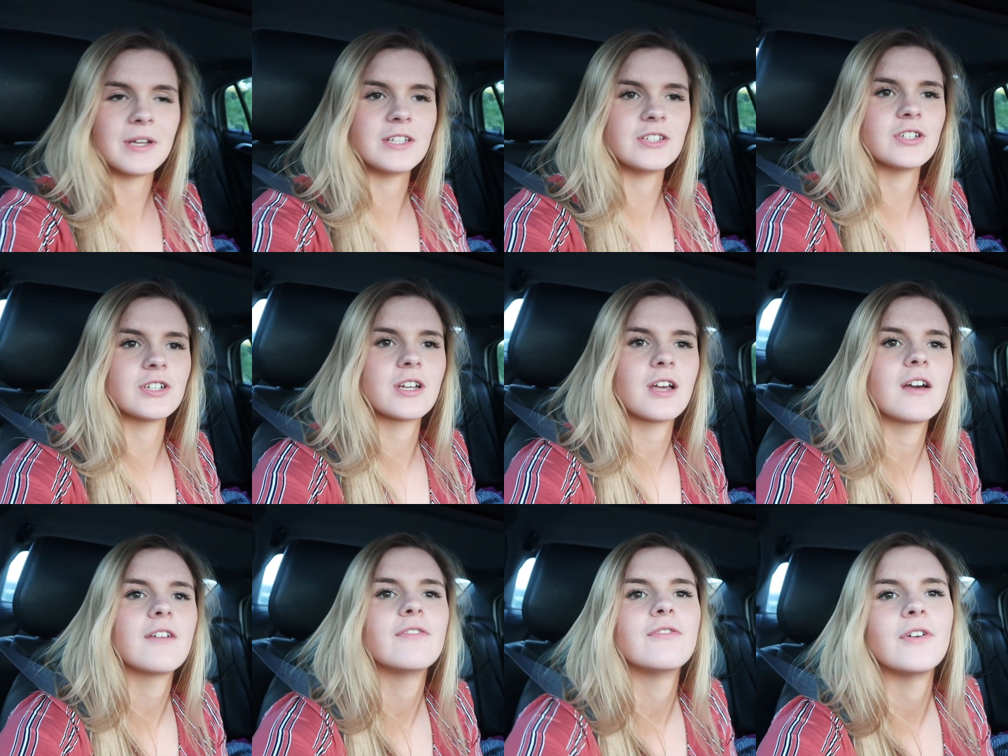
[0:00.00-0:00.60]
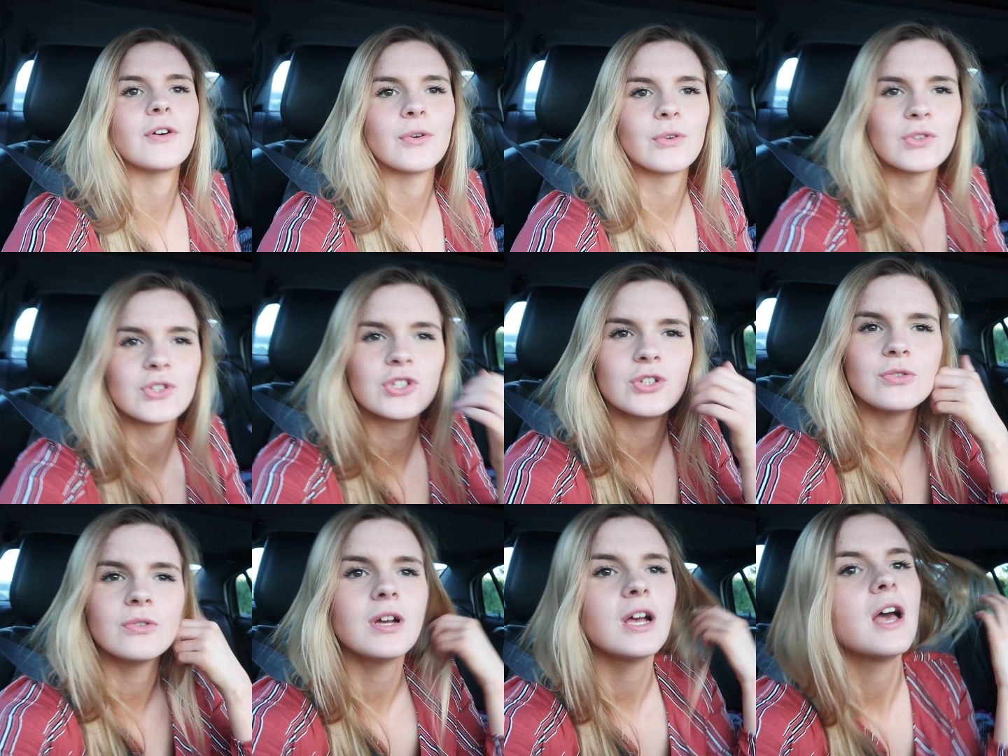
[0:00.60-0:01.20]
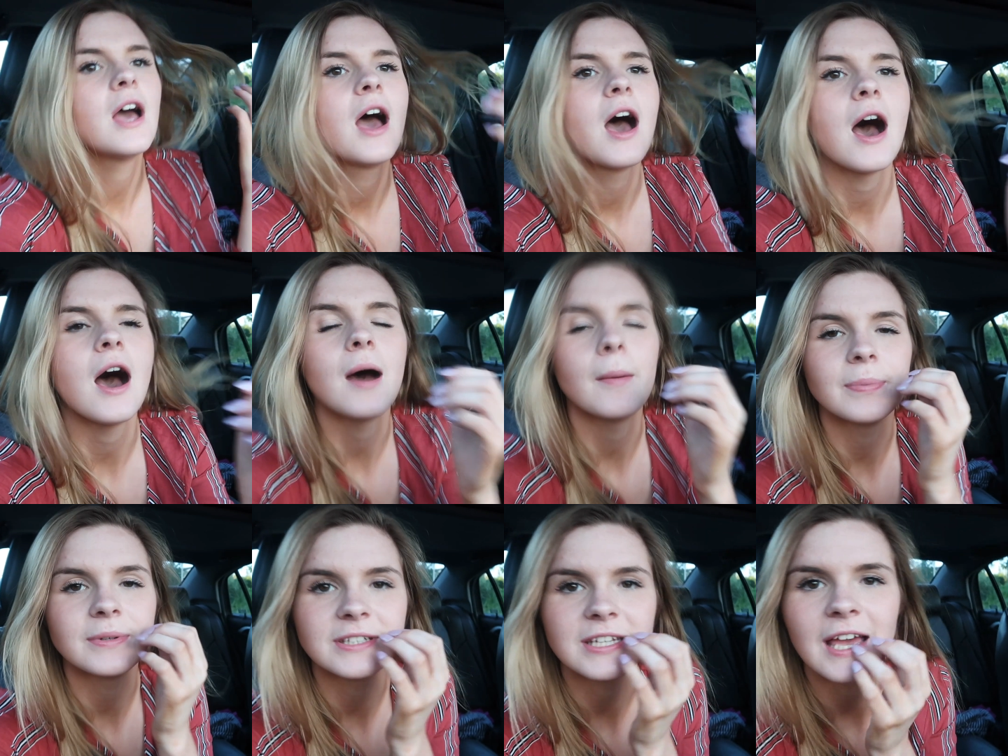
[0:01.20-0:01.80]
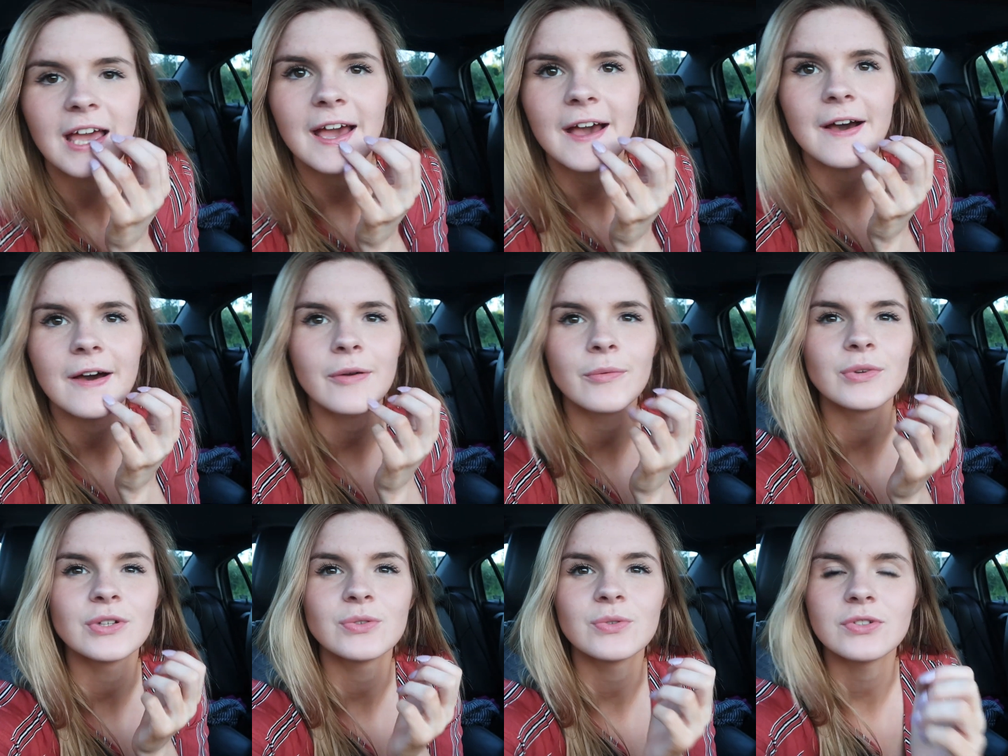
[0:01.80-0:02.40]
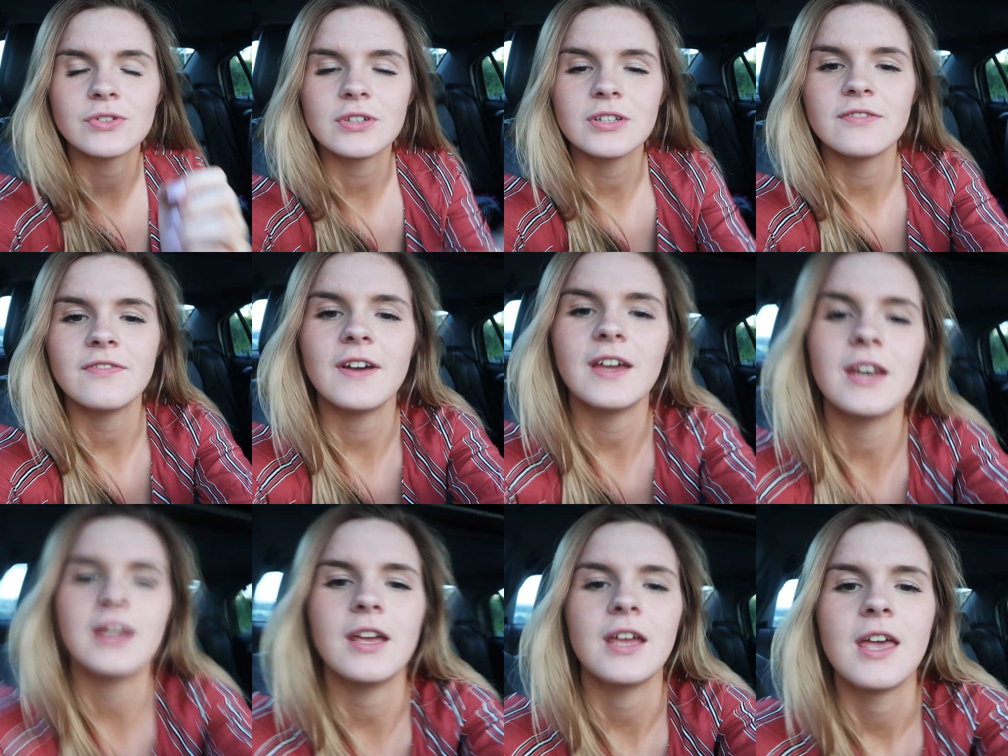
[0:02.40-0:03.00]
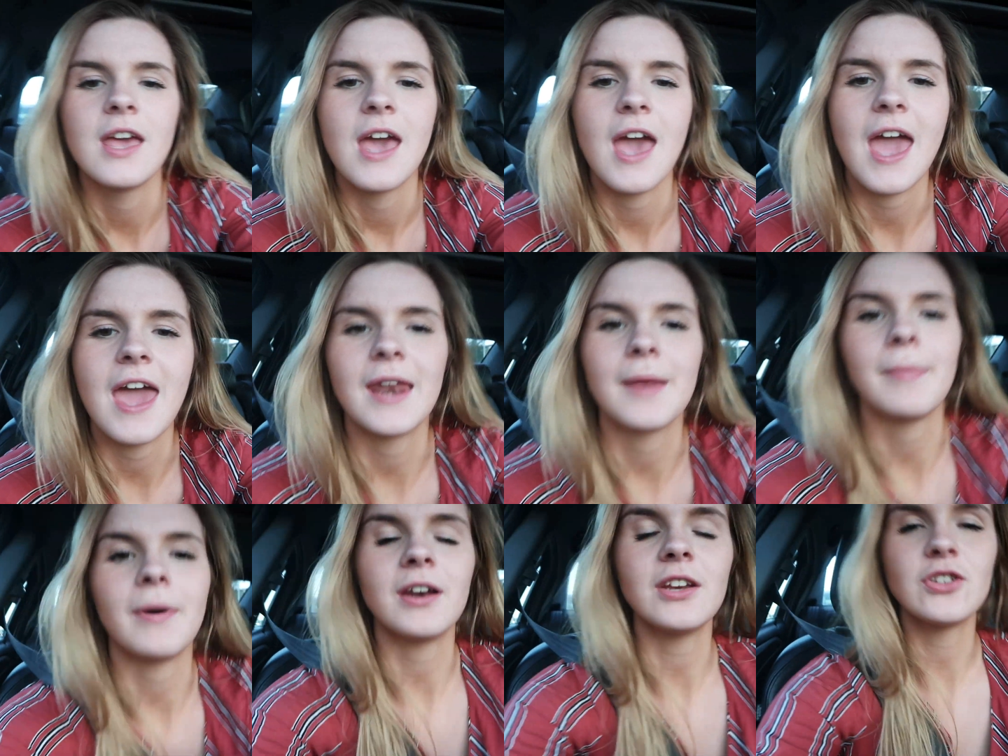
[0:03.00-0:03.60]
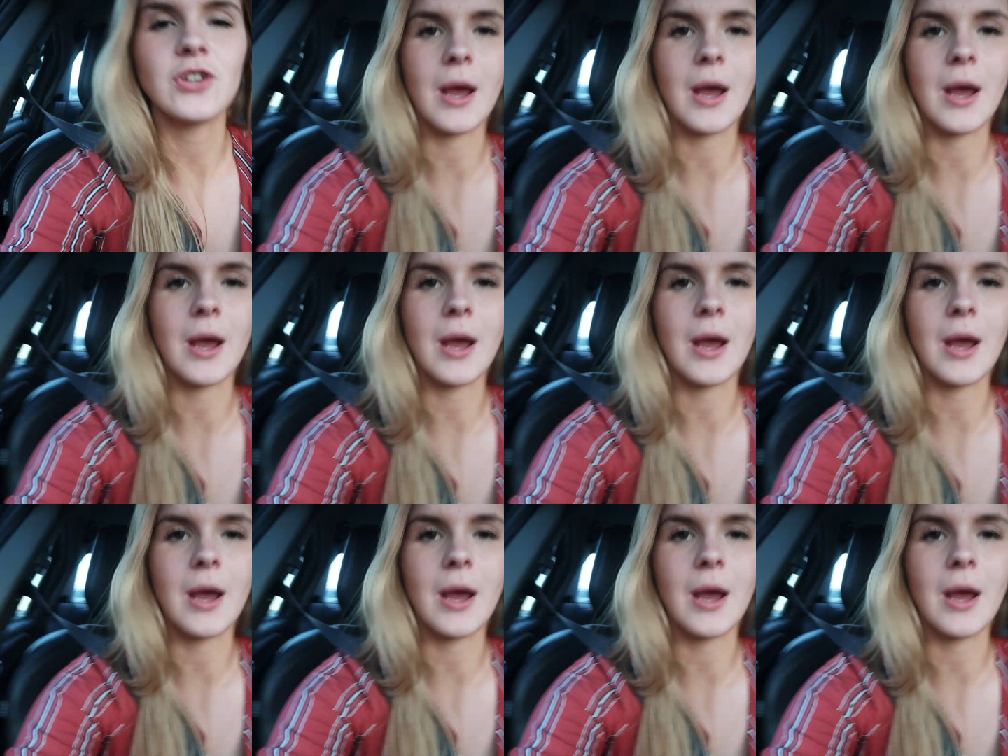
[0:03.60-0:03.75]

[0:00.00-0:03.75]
we took a photo shoot uptown, which was really fun. And I bought a